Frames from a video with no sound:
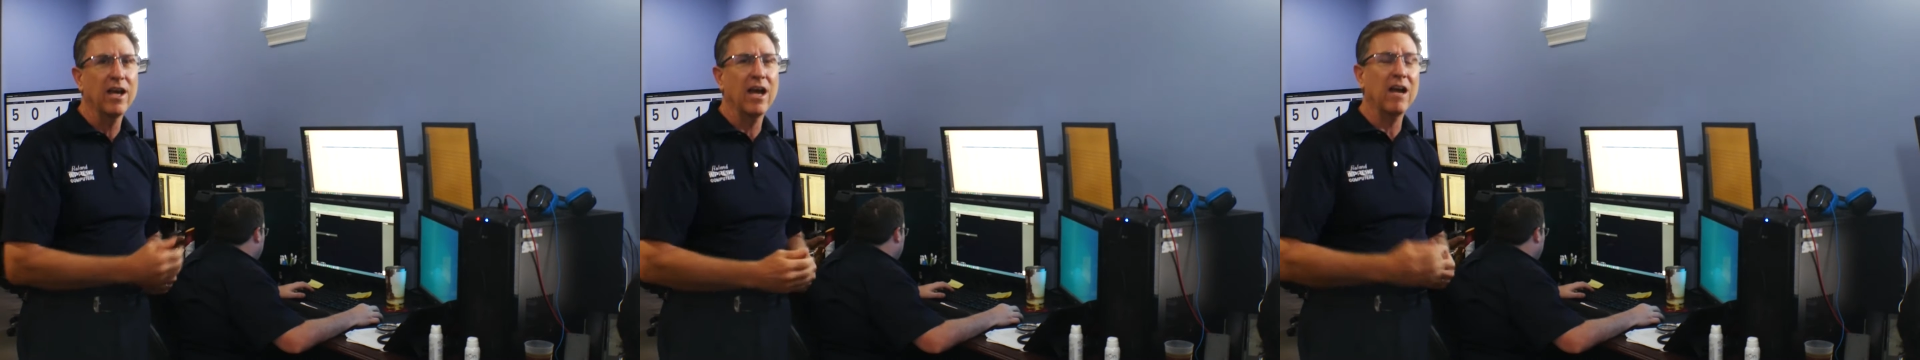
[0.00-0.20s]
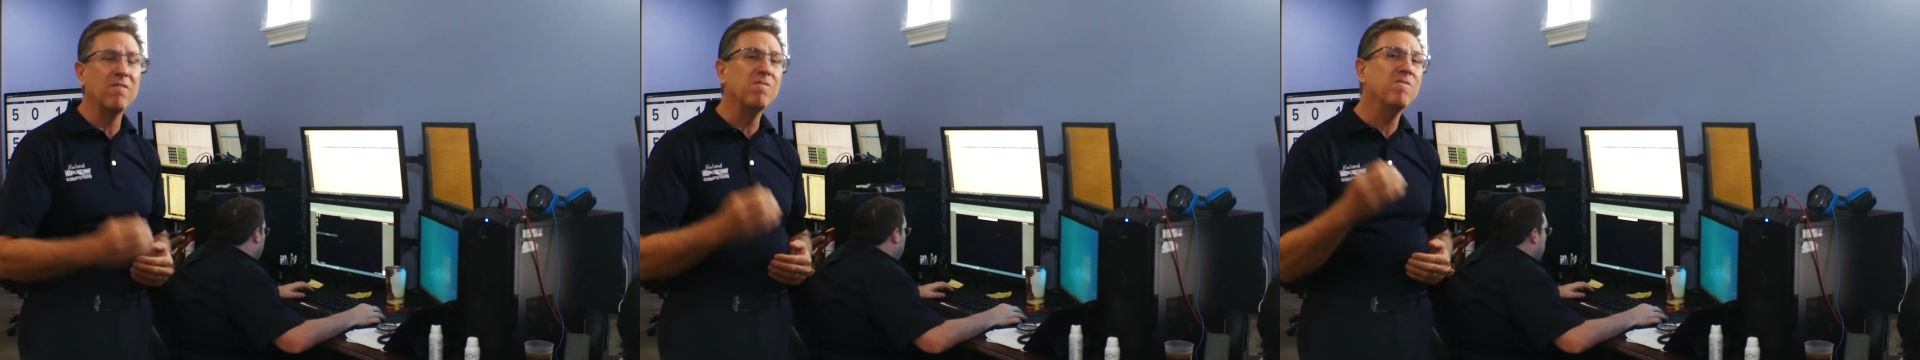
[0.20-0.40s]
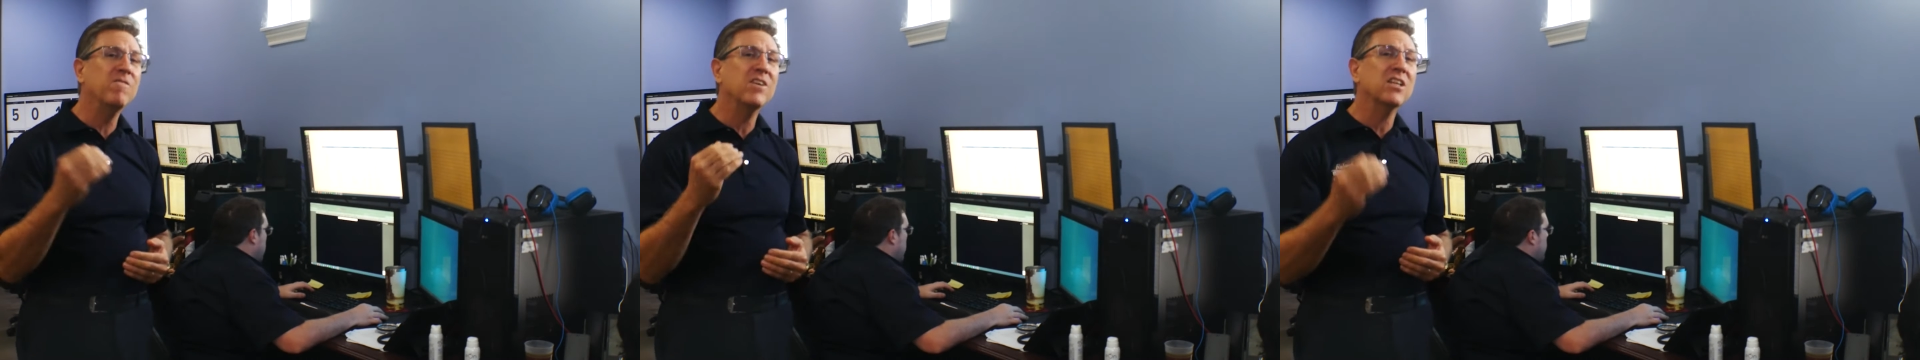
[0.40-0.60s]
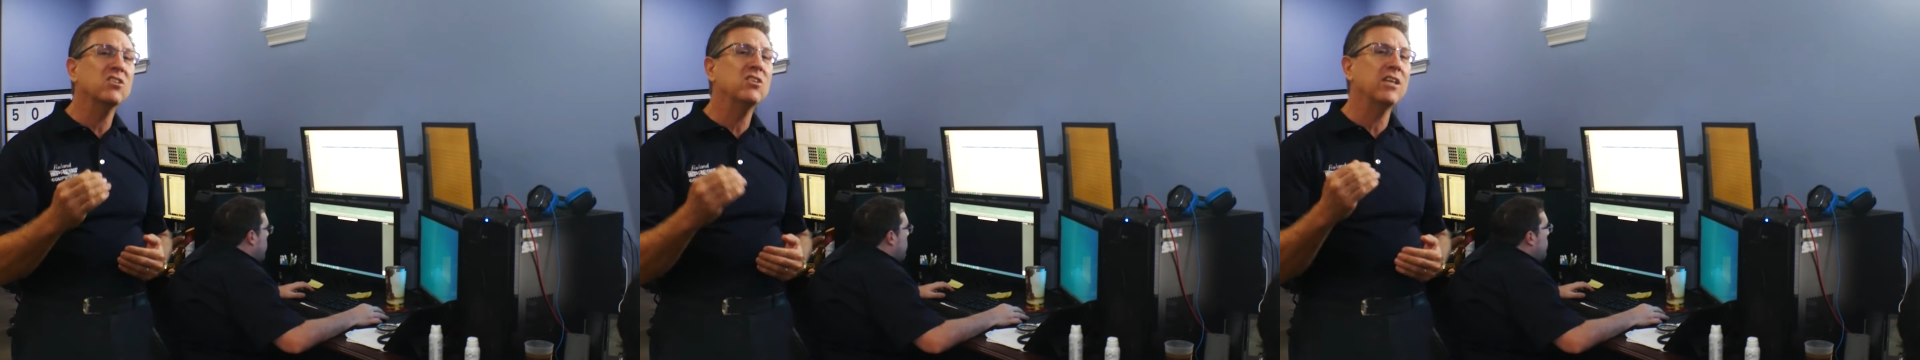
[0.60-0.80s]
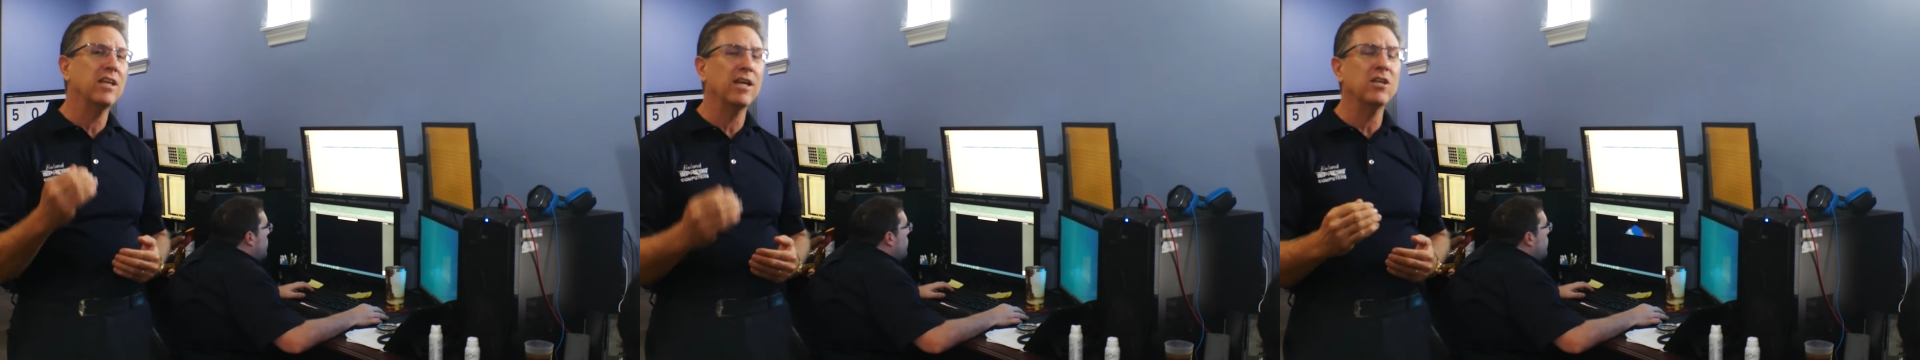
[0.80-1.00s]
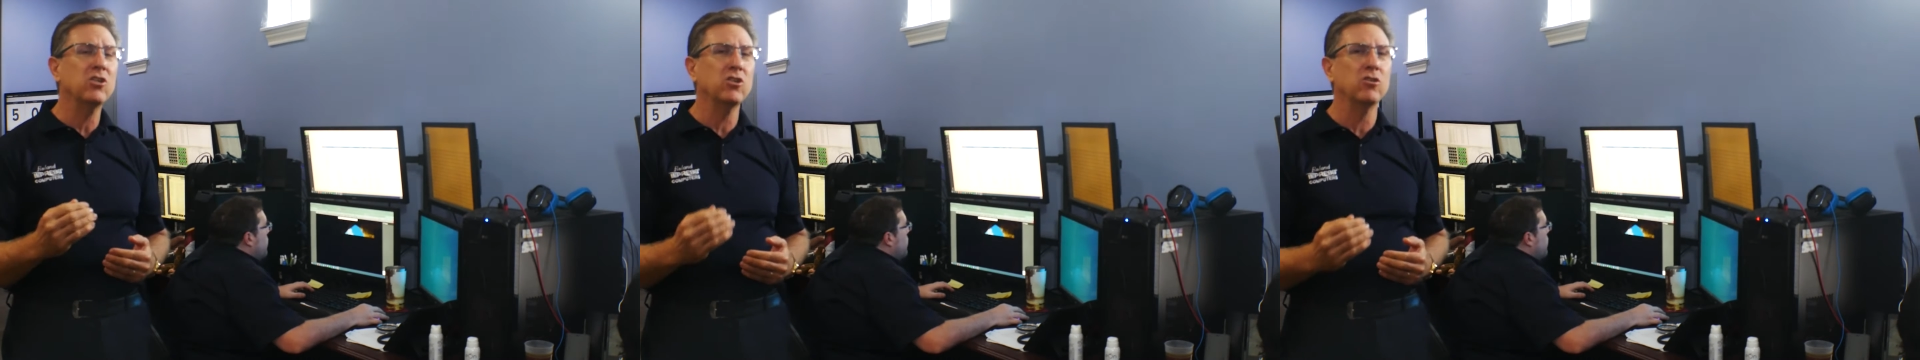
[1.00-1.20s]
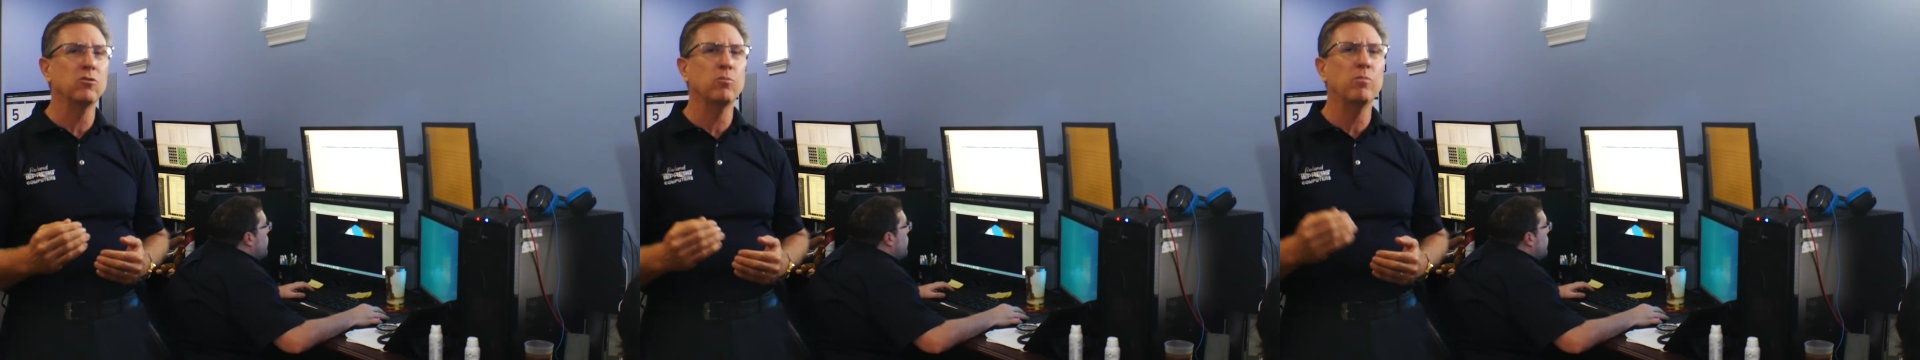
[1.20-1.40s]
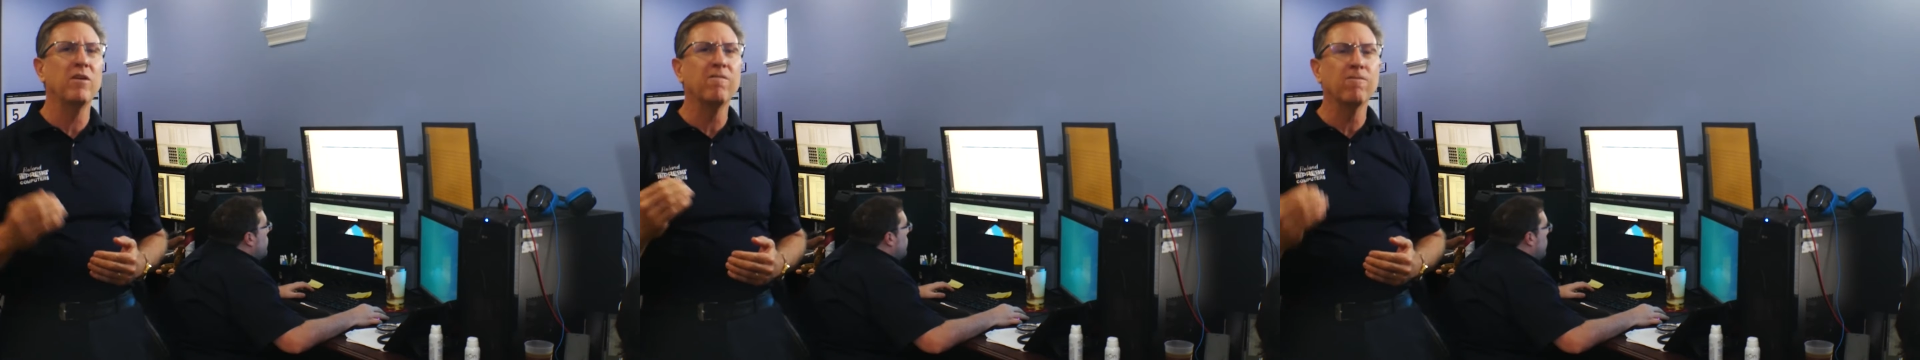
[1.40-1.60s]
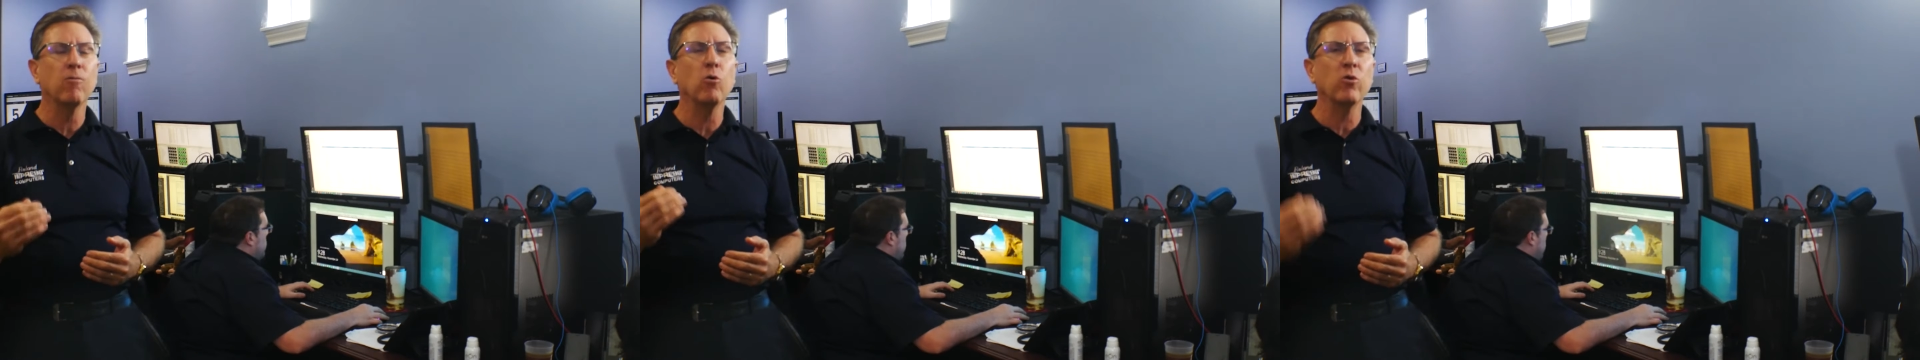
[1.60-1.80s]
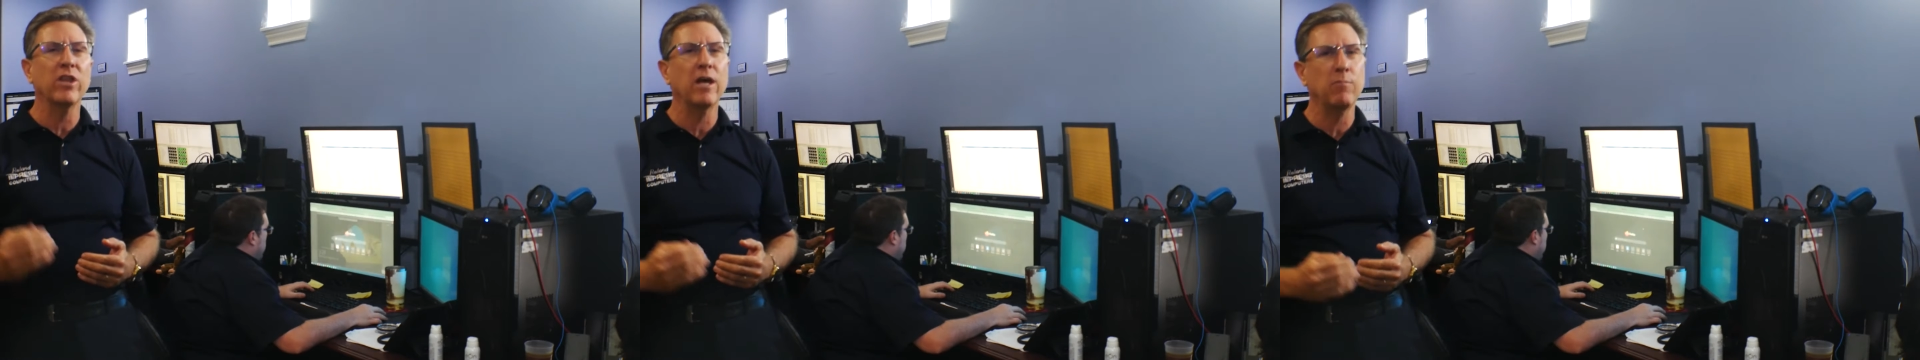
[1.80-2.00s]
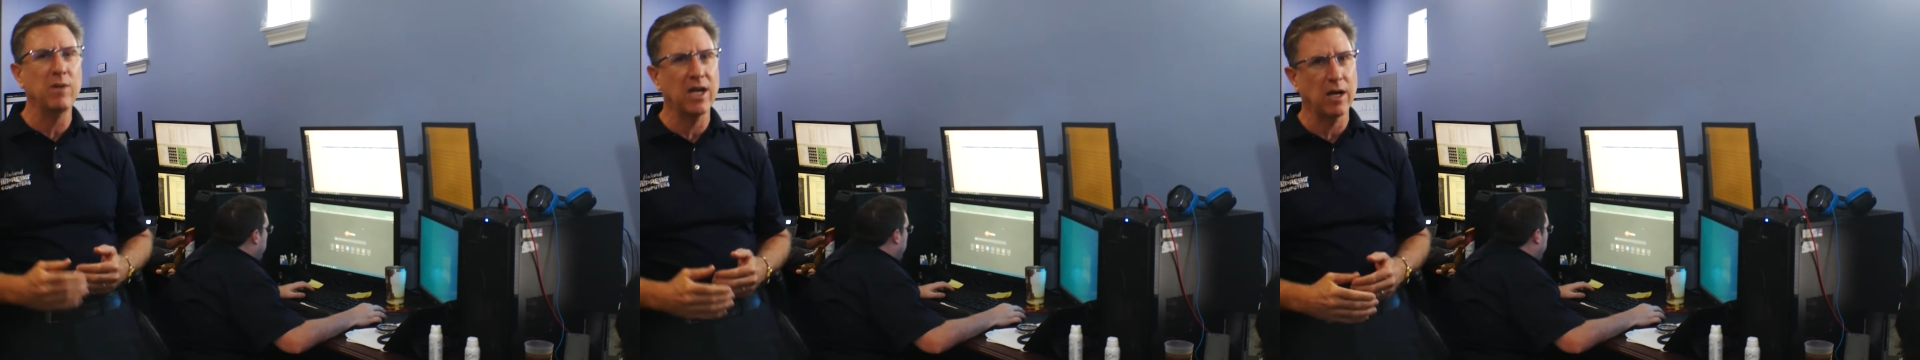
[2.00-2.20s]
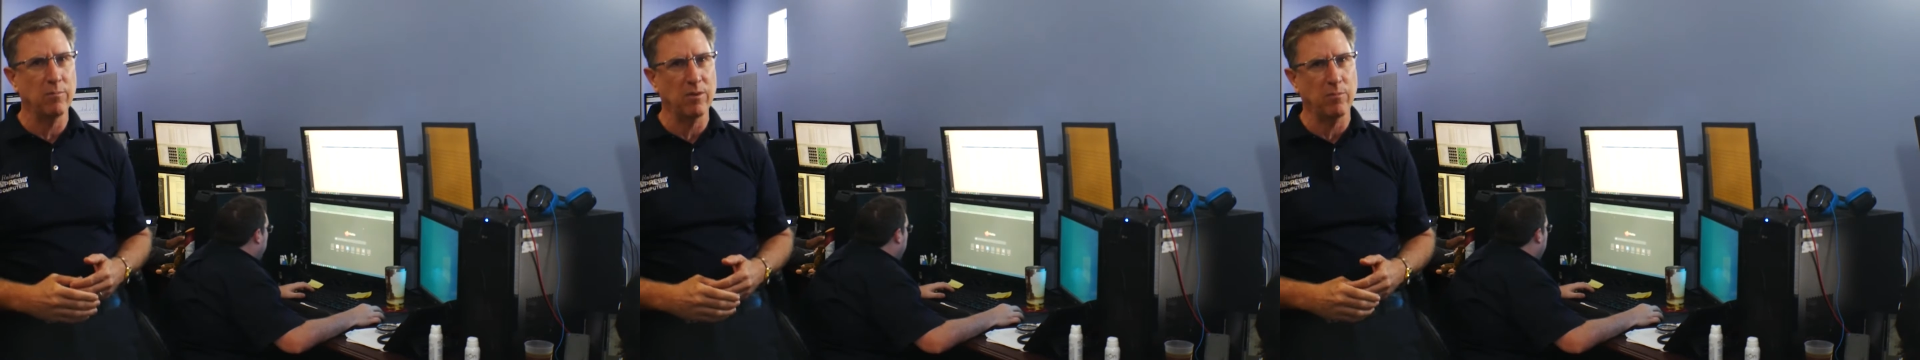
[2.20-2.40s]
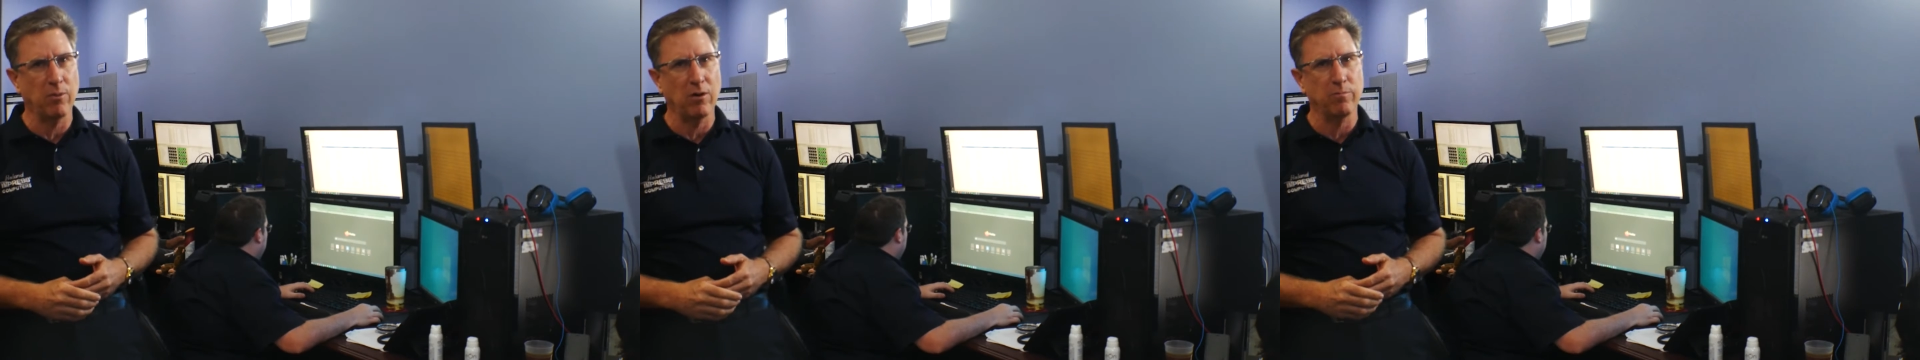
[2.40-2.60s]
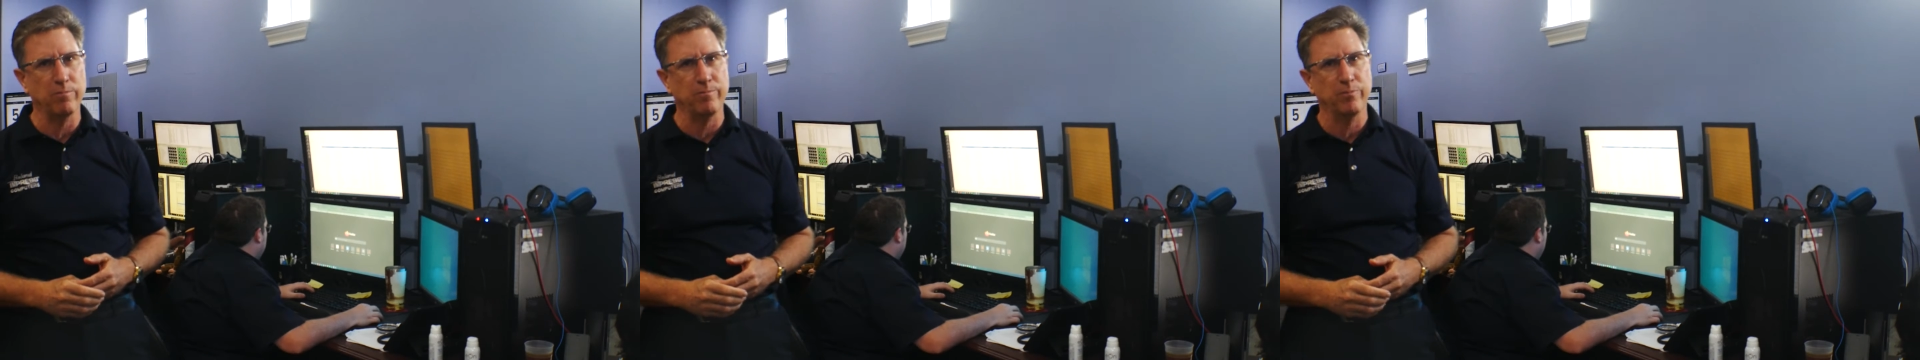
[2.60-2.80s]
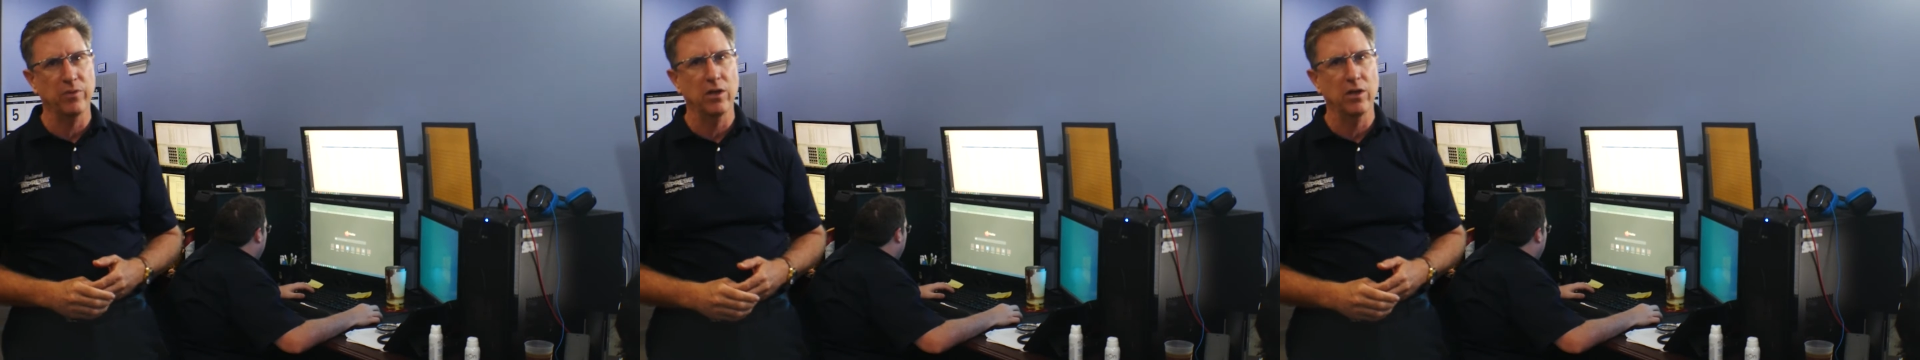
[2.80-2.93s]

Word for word: and fixing issues before they become a problem?